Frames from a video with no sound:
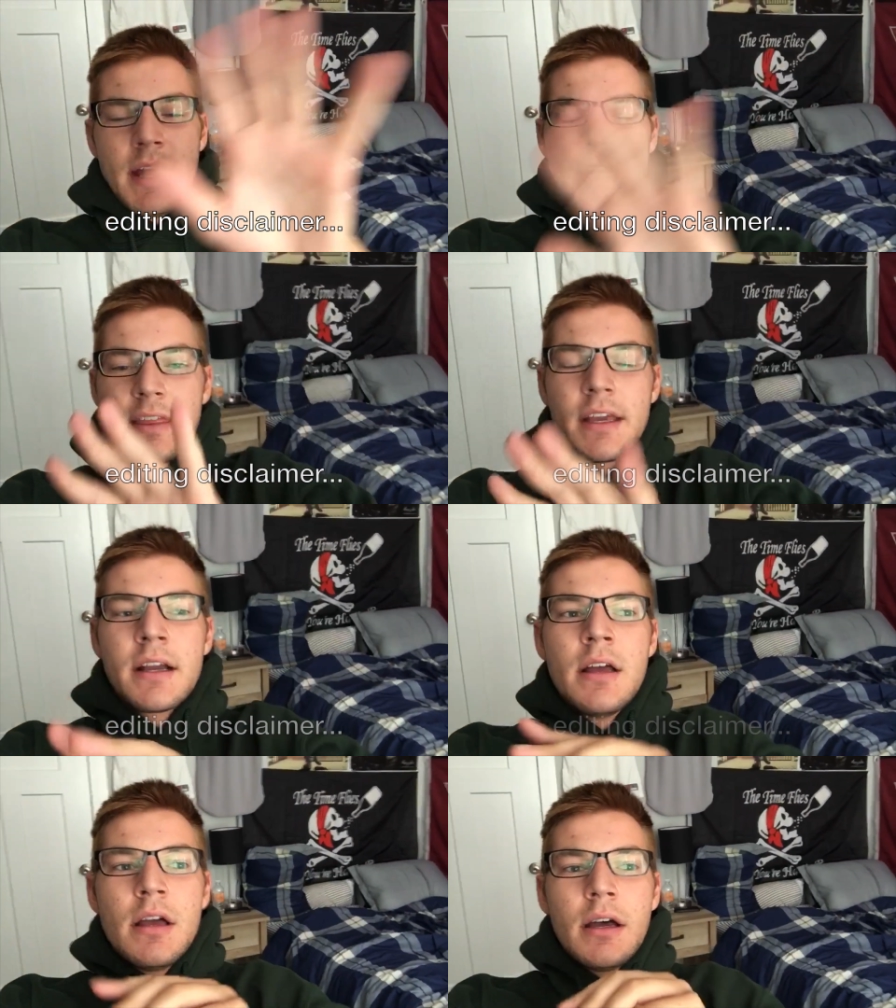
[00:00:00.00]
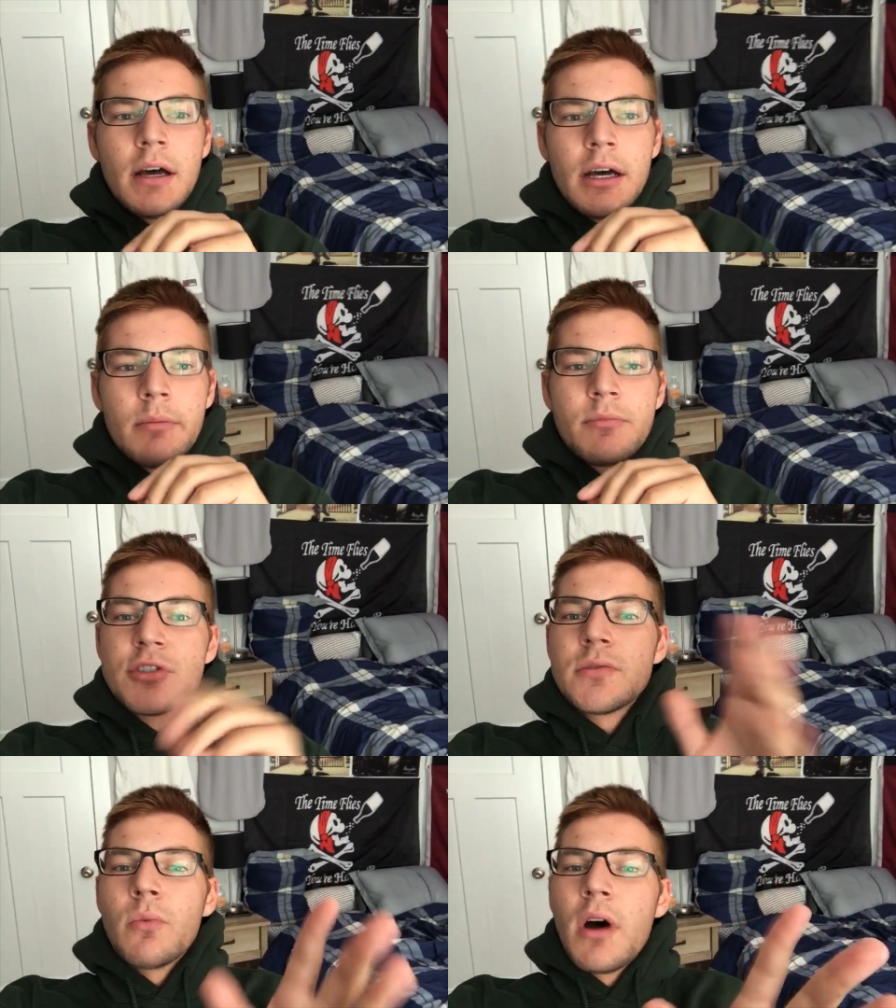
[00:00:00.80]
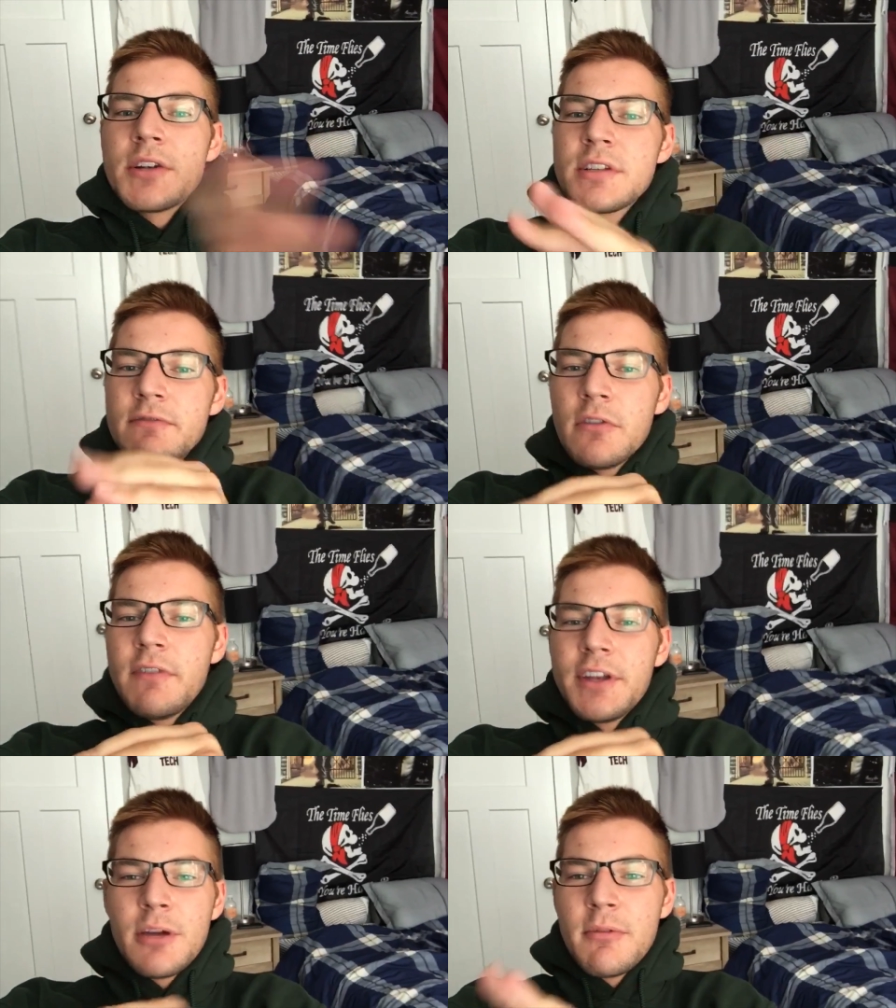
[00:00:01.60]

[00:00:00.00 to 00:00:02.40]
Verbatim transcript: anything, um, just watch the full video